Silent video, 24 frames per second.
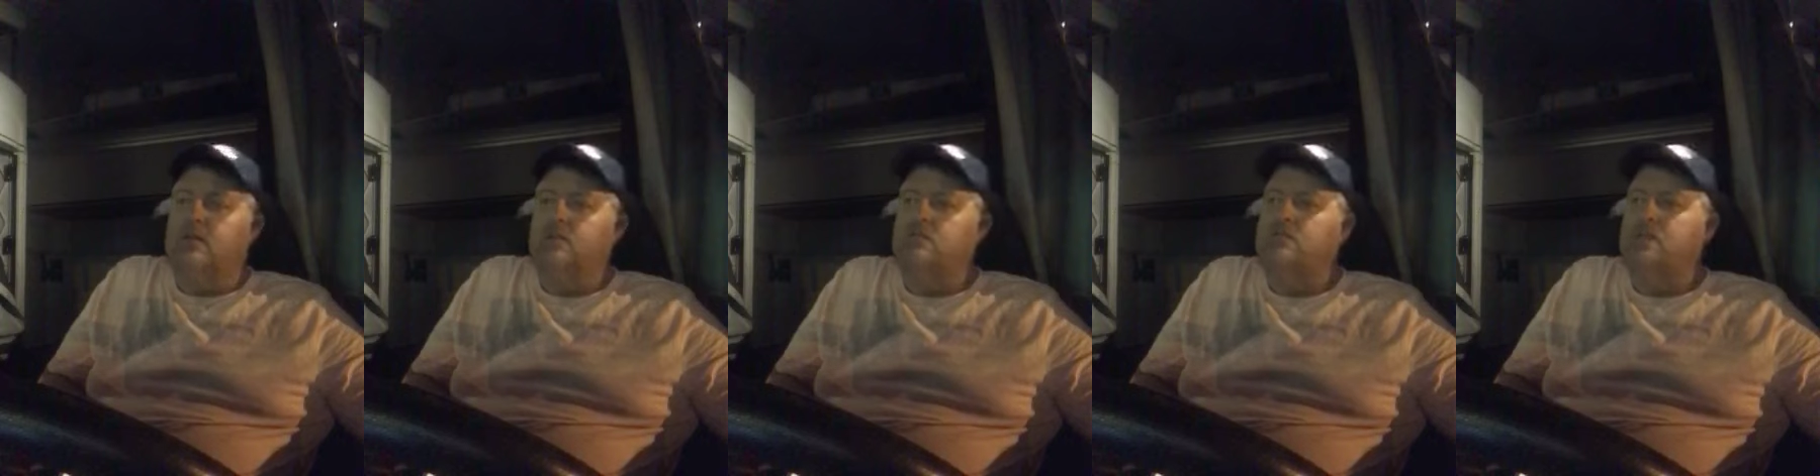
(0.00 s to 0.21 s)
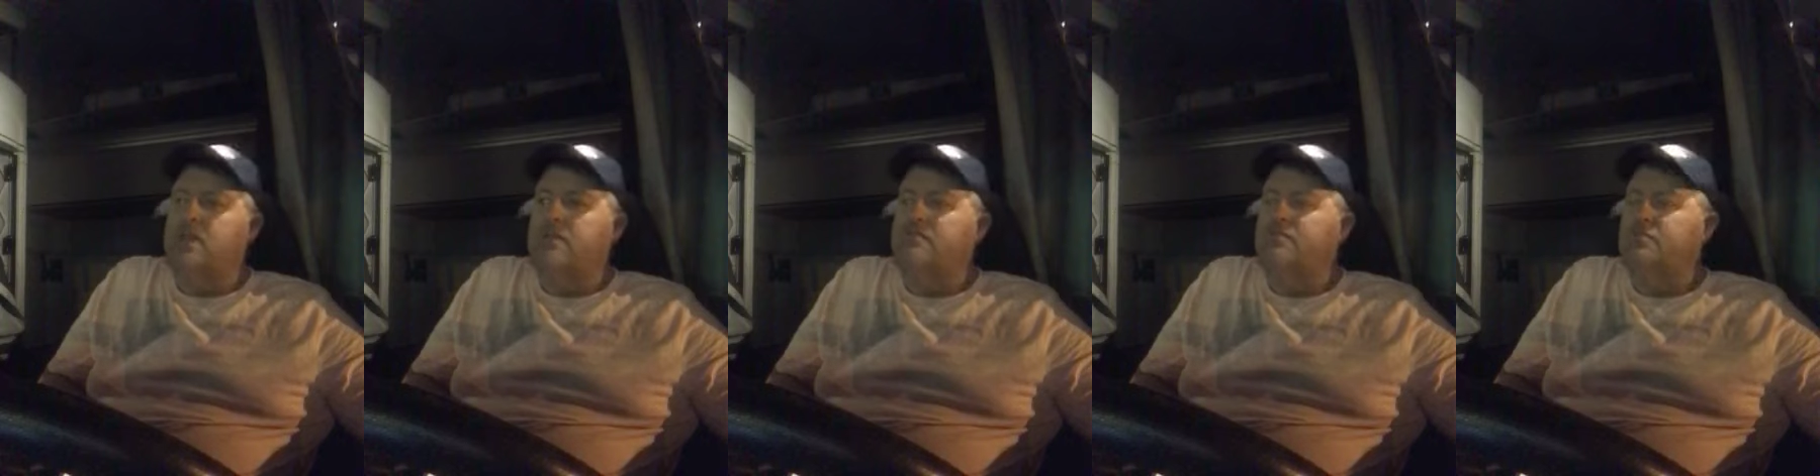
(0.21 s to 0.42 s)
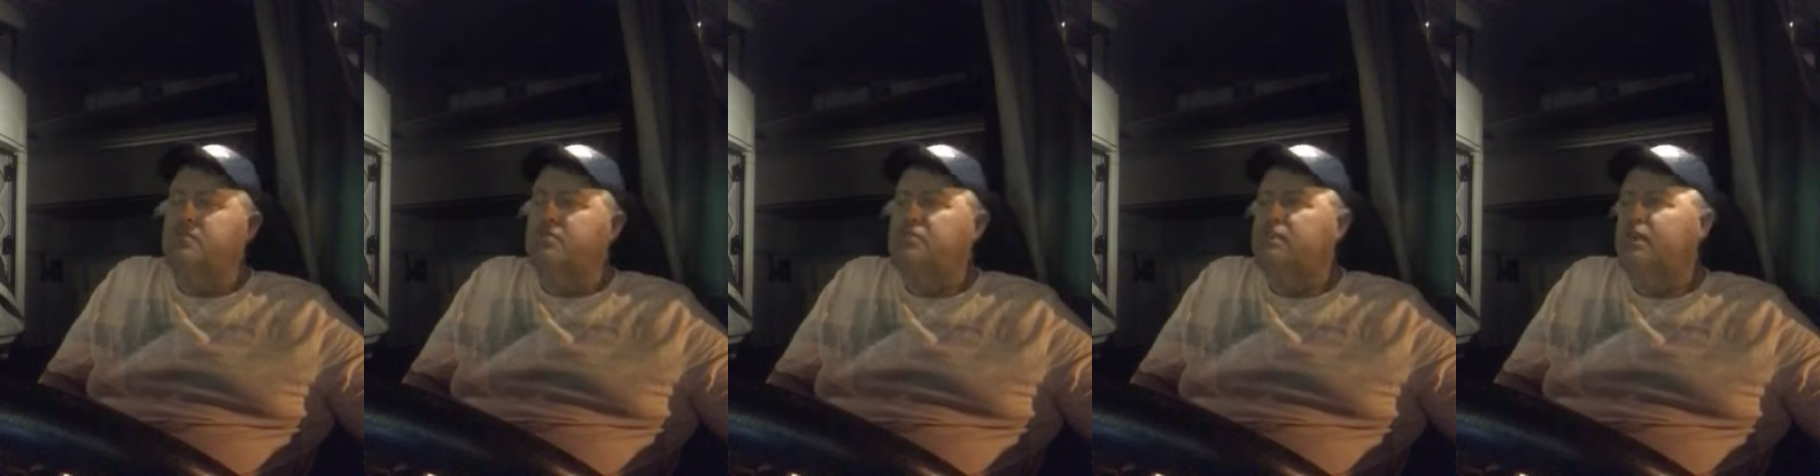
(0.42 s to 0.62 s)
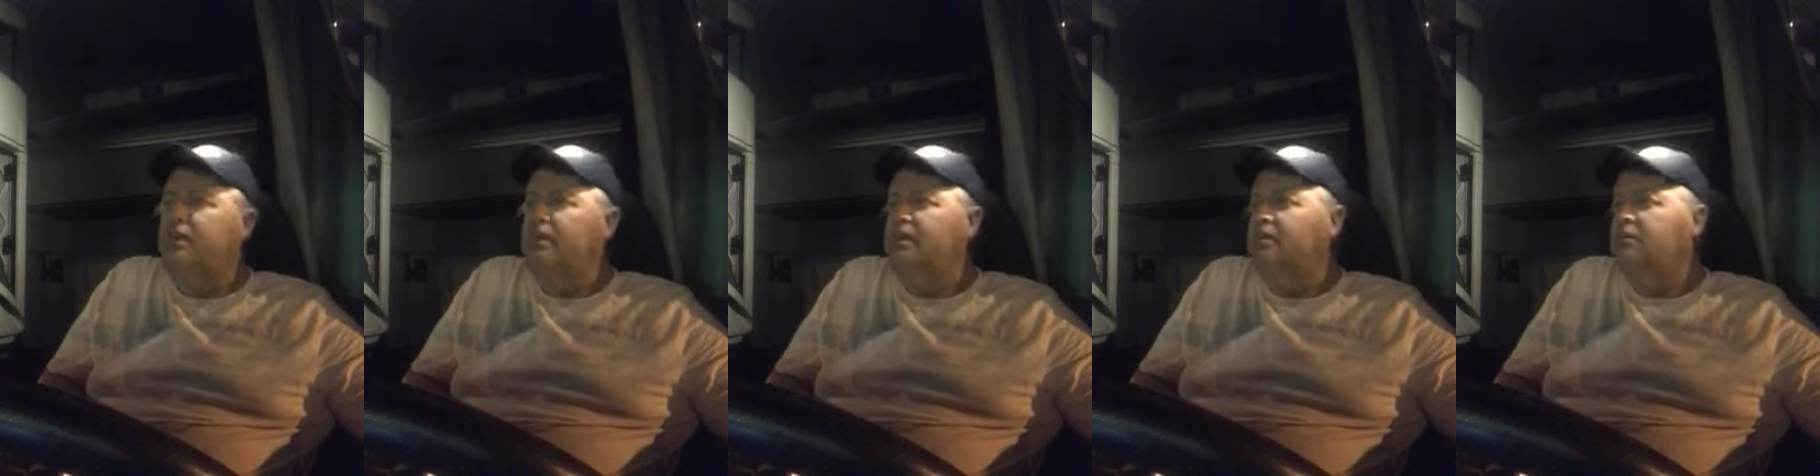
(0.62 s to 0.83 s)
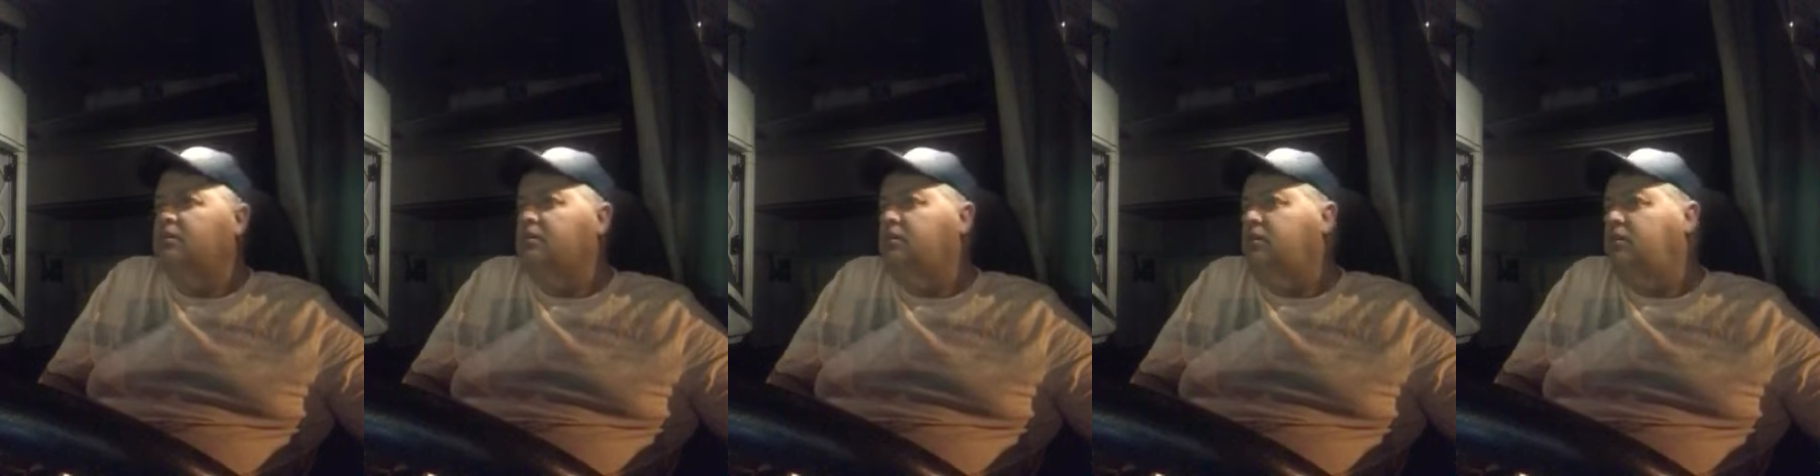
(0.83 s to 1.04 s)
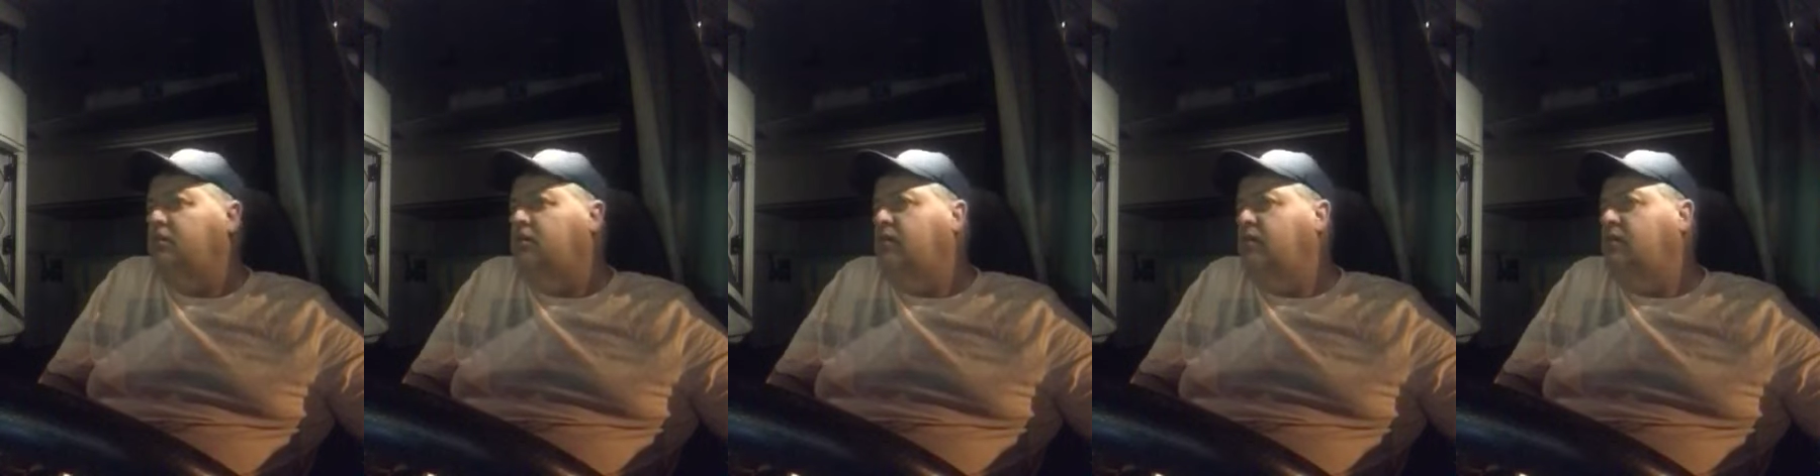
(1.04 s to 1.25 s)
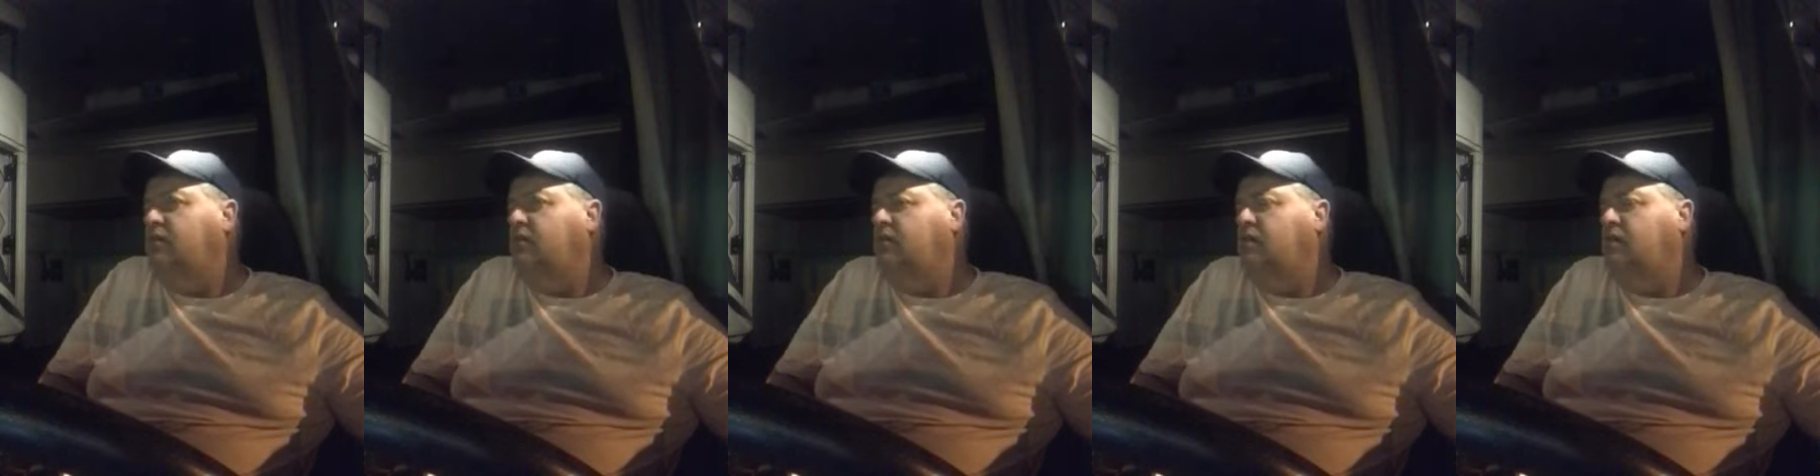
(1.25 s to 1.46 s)
it was after 6.
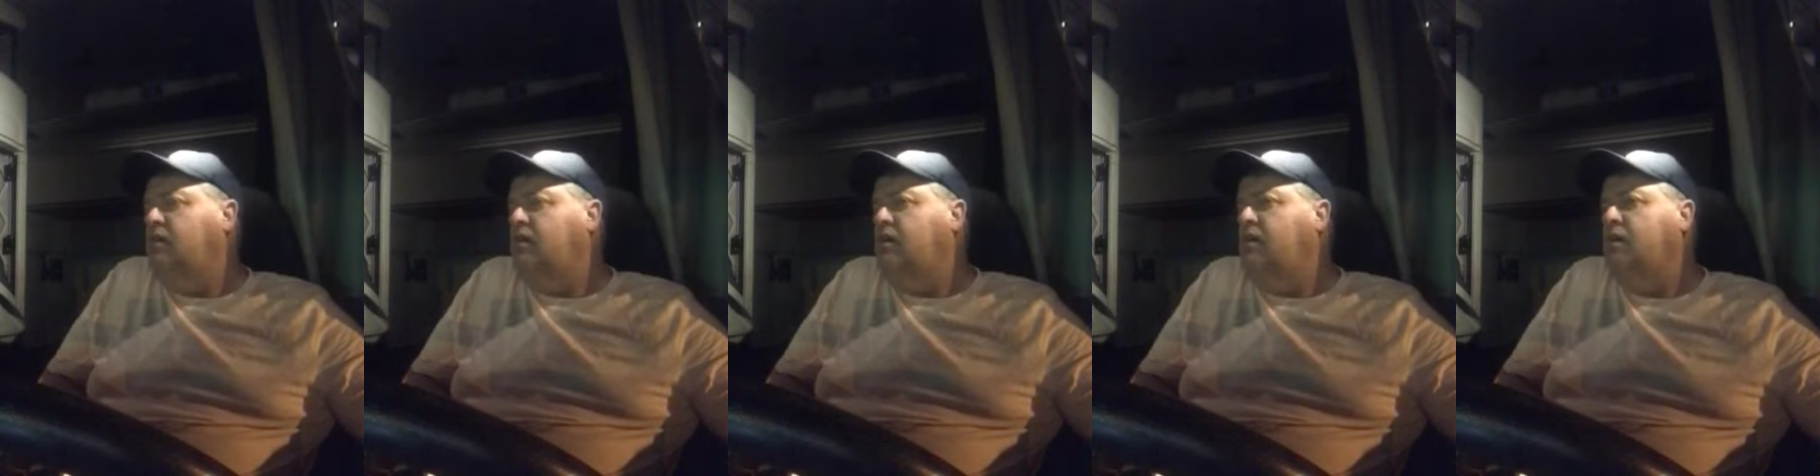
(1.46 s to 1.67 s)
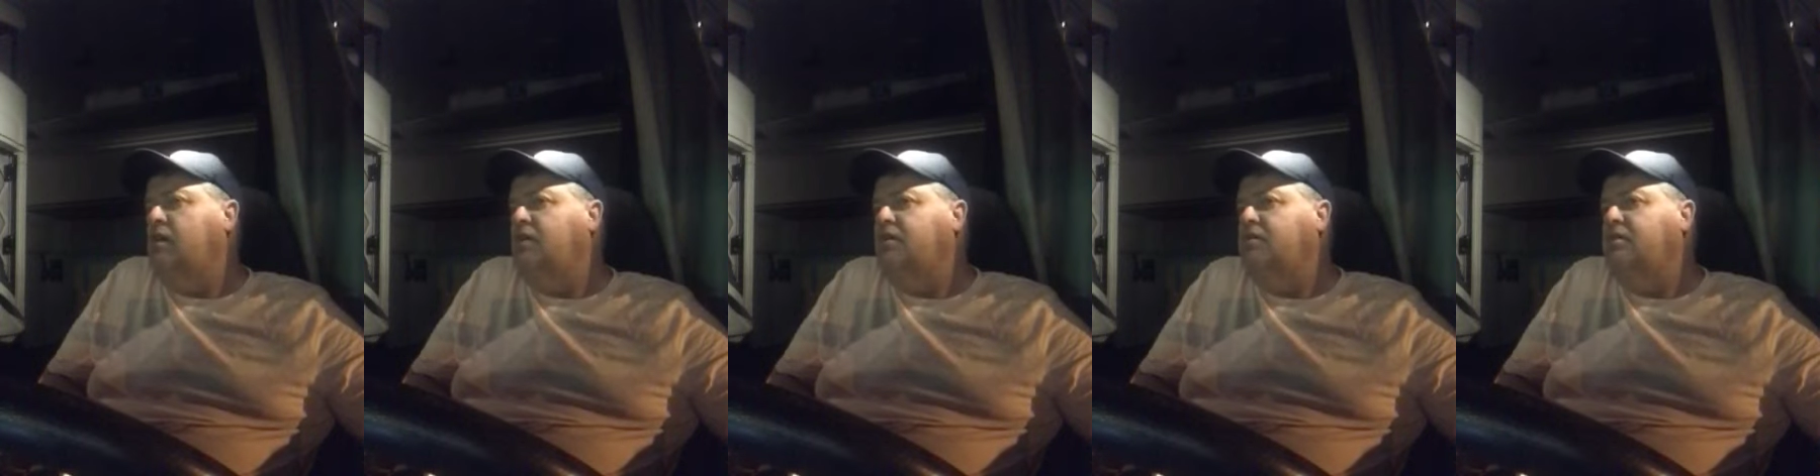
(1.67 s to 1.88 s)
He